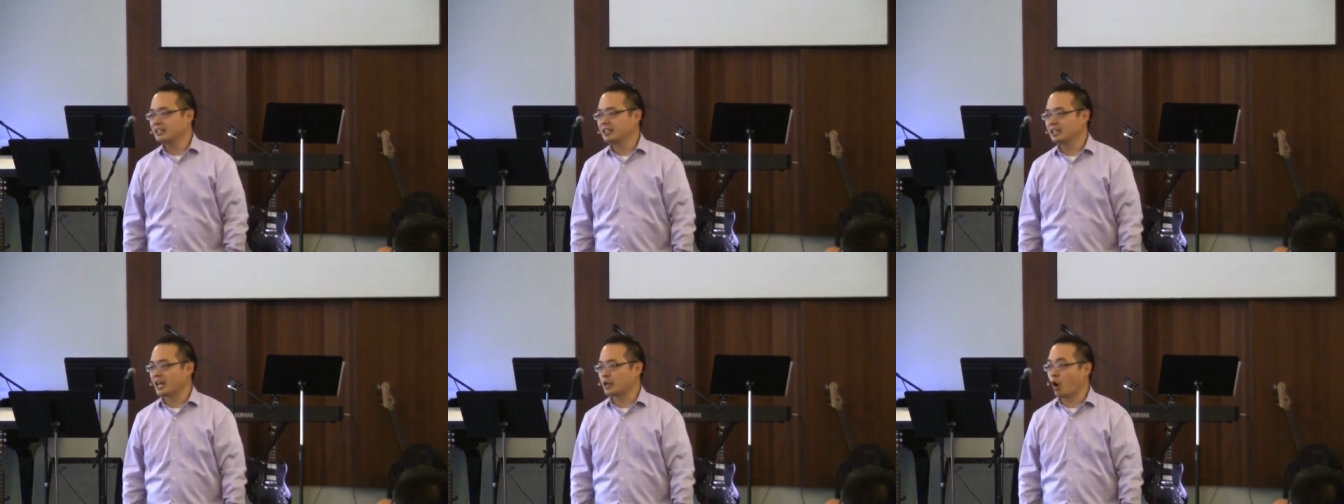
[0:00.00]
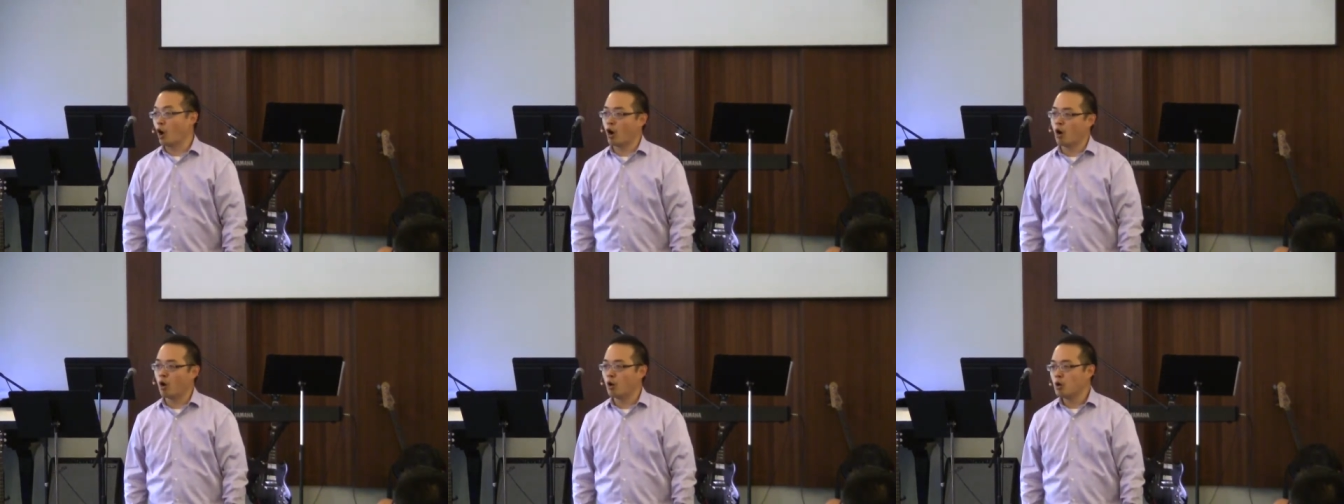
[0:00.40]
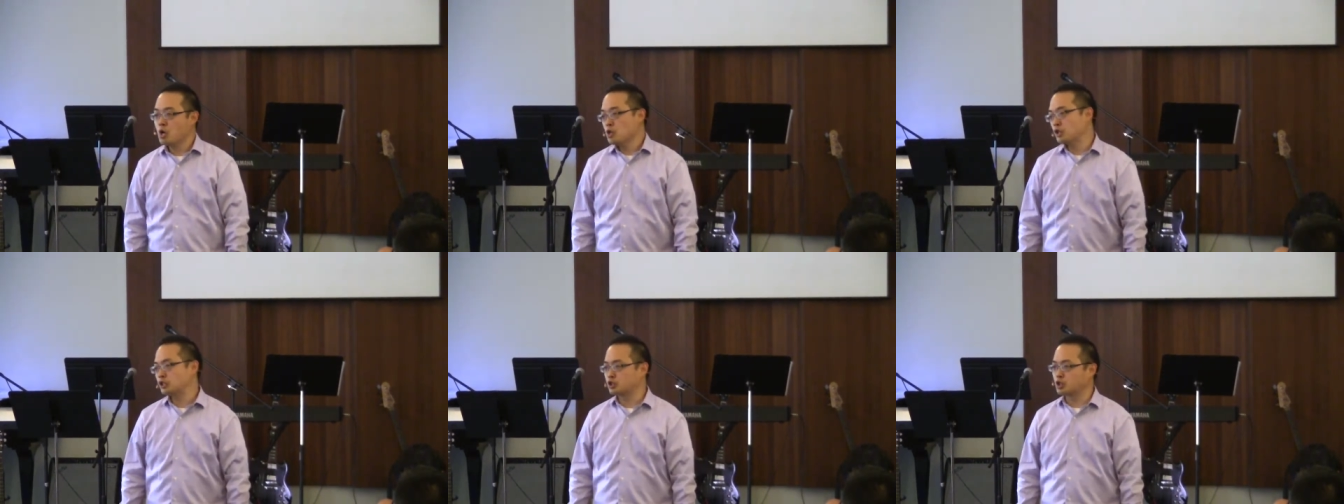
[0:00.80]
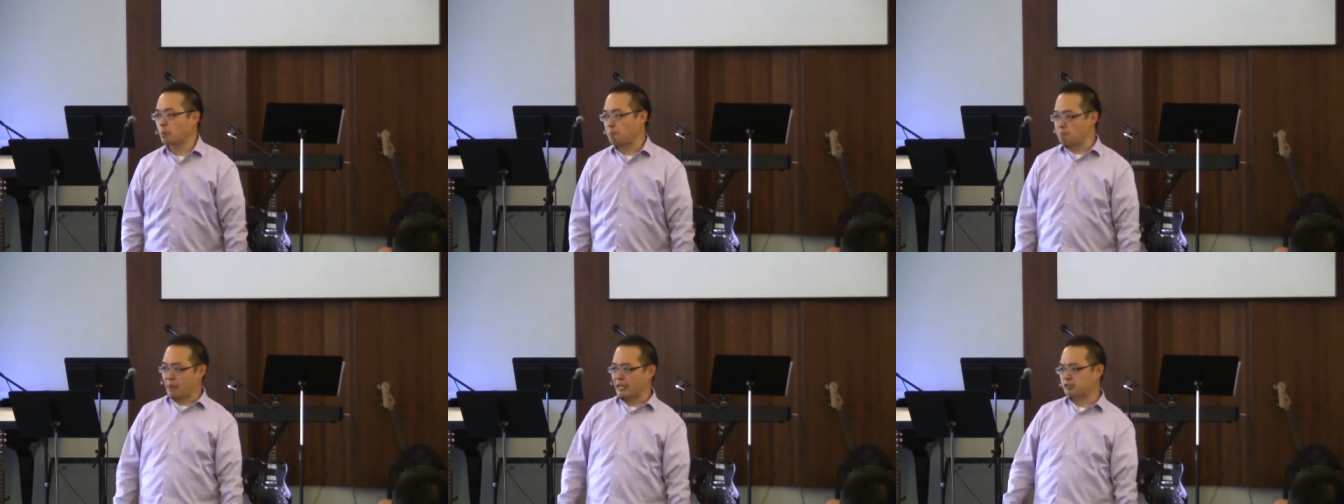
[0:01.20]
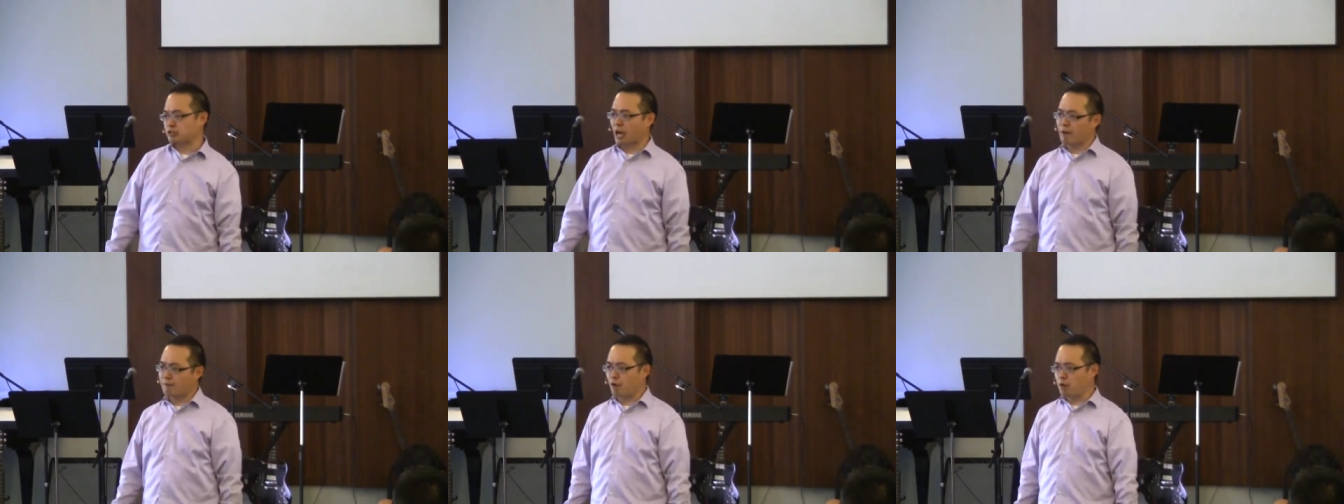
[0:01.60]
They're like, oh, this is the best
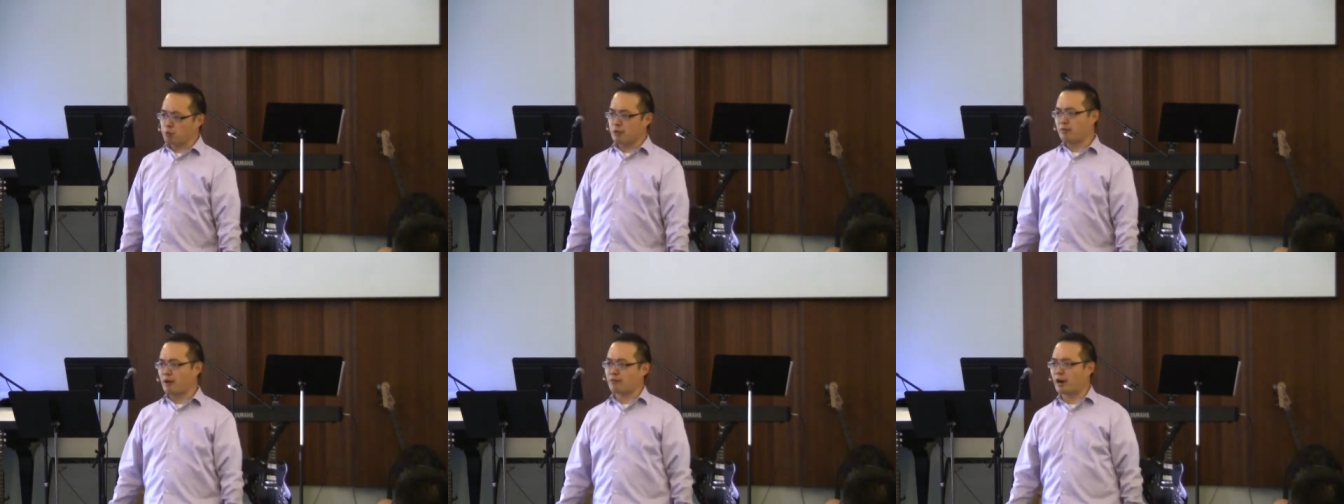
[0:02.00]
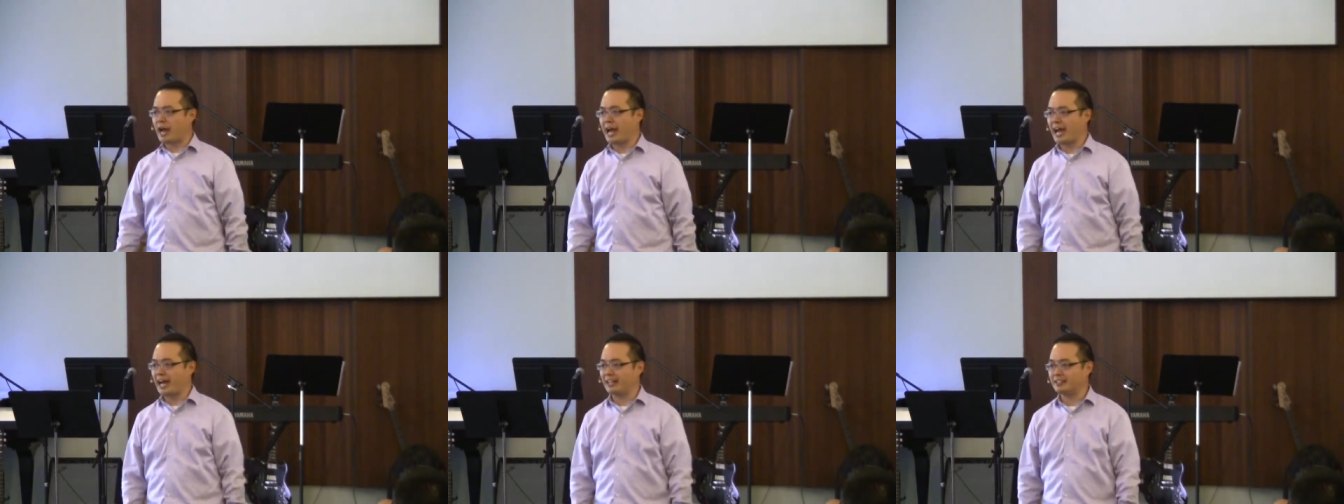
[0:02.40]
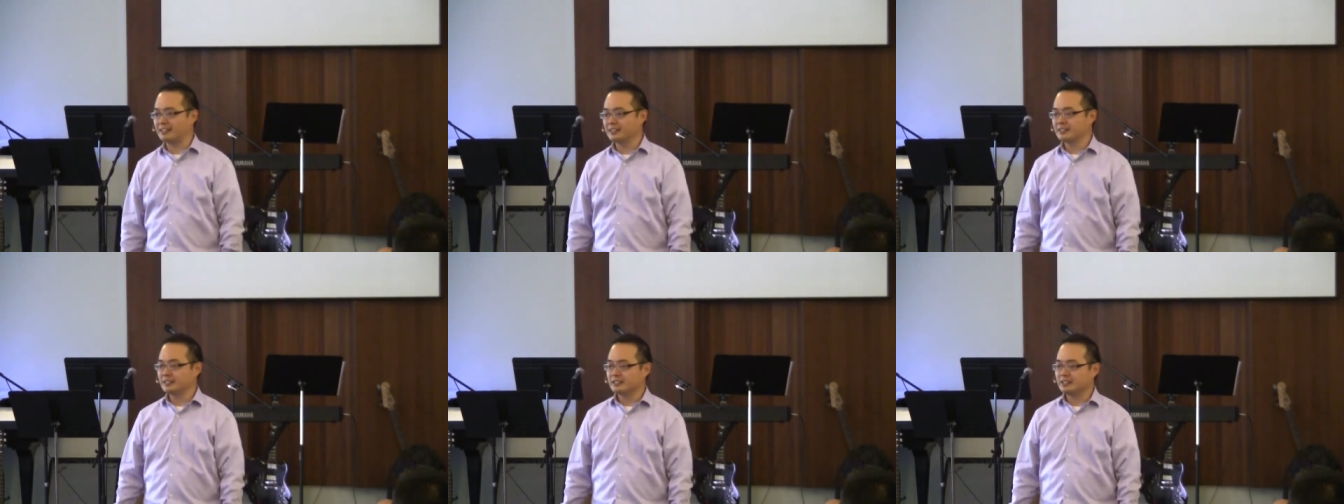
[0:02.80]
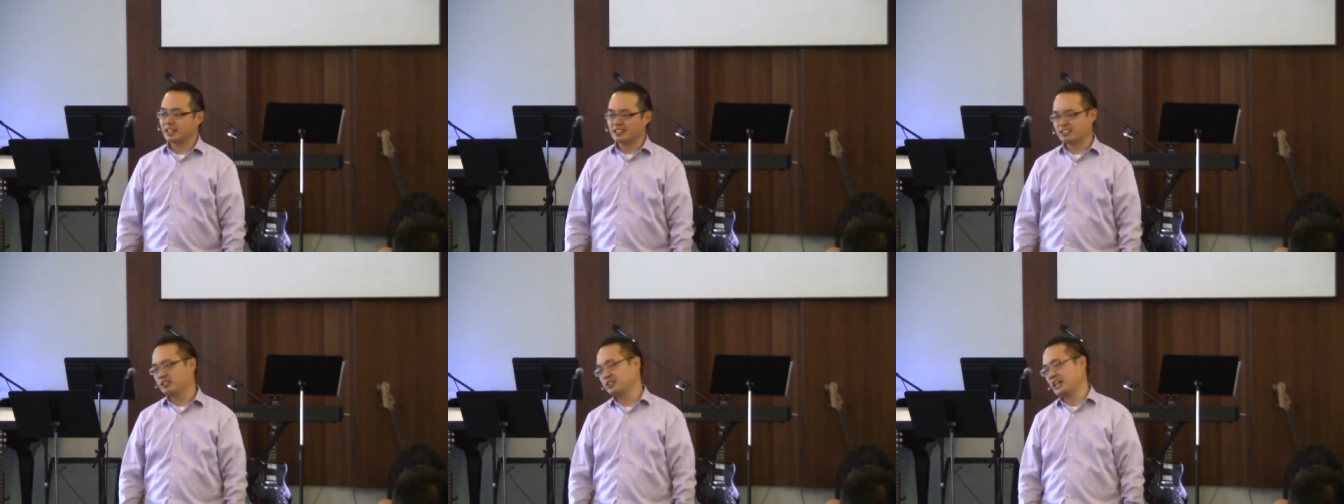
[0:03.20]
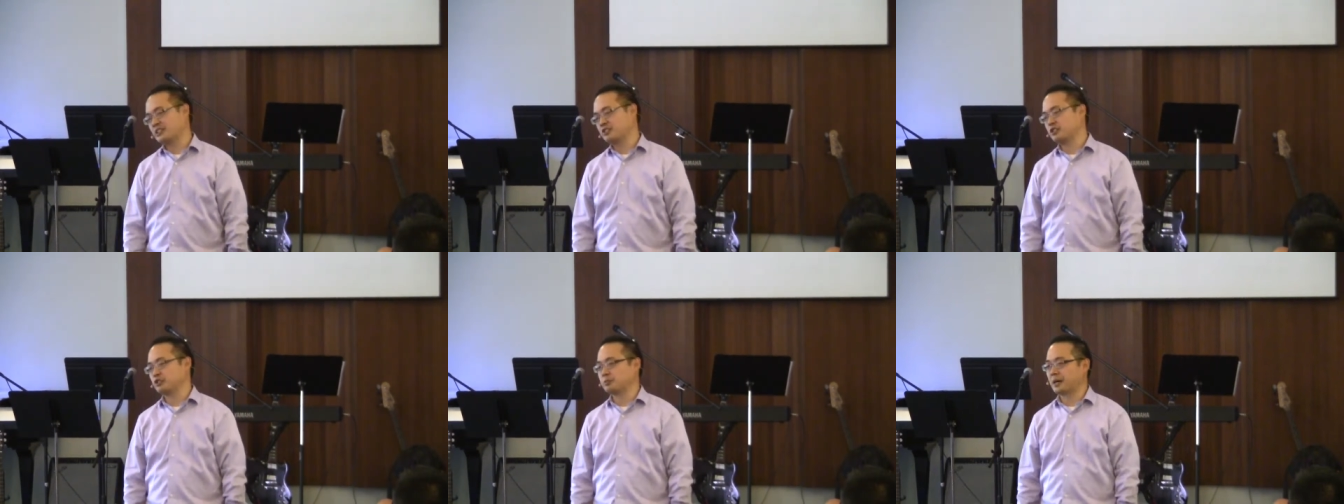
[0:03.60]
iPhone we've ever had until
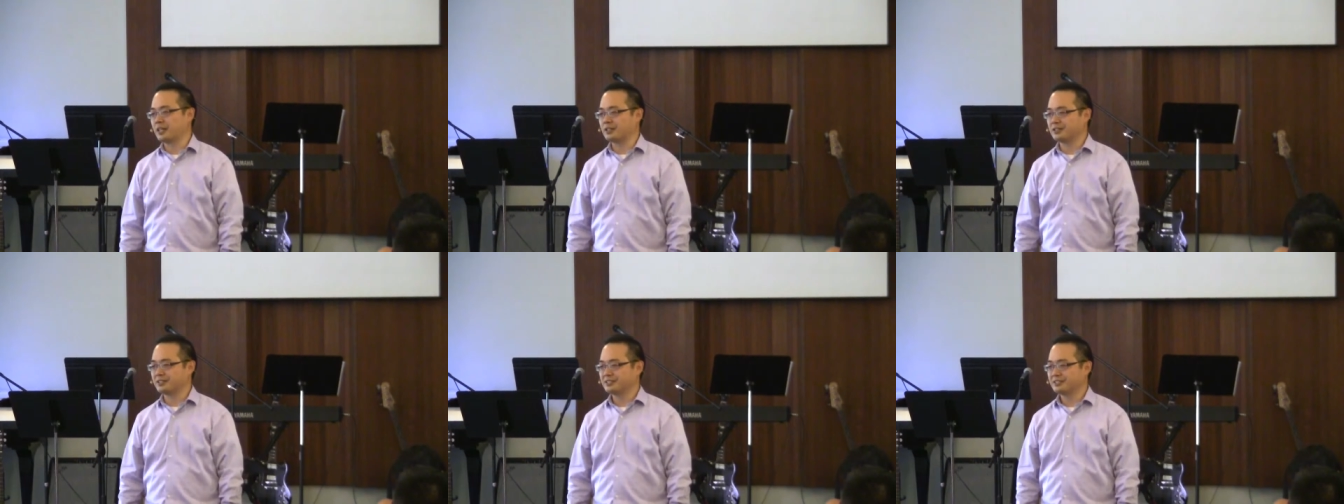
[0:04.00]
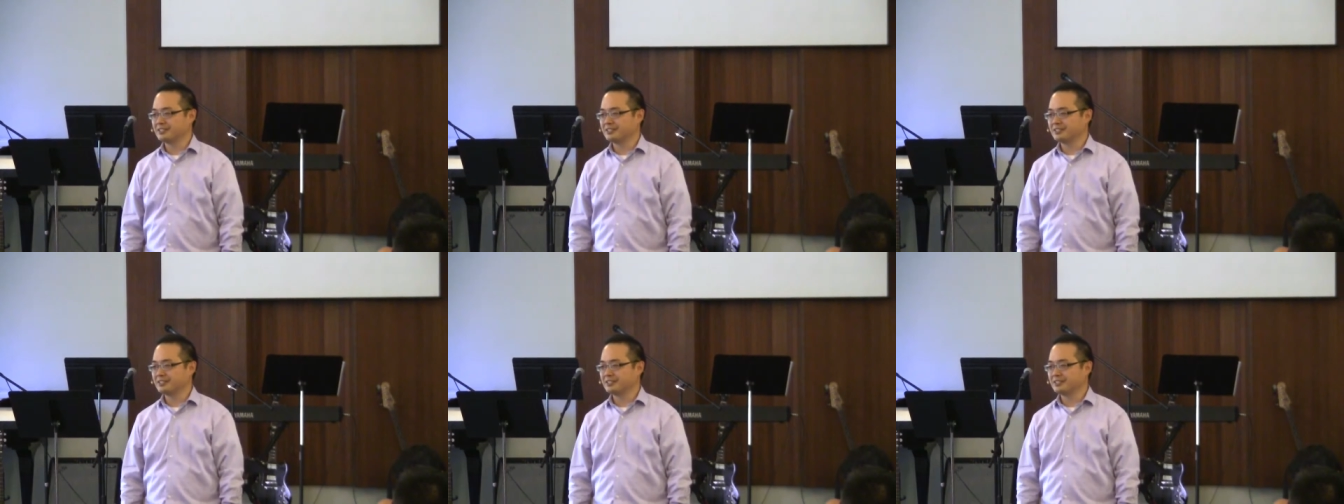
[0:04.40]
next year's model,